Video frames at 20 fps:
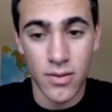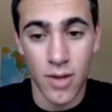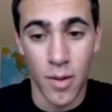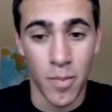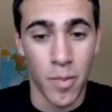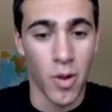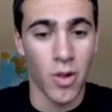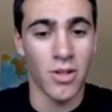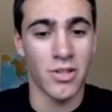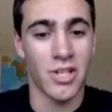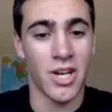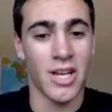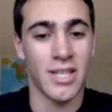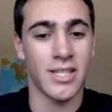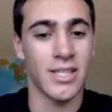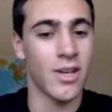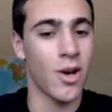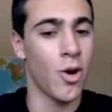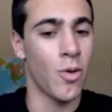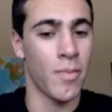
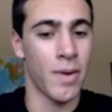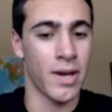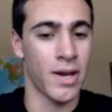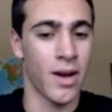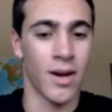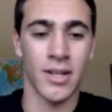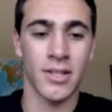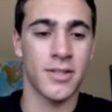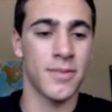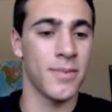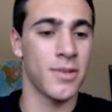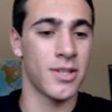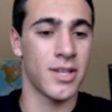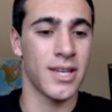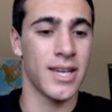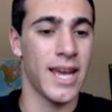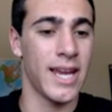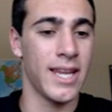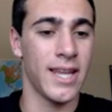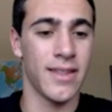Apologizing. Oh my god, it's the most
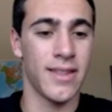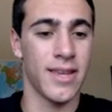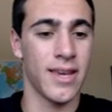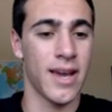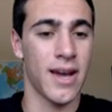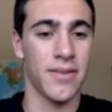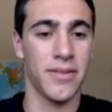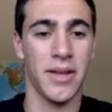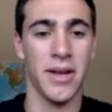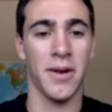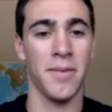Canadian thing out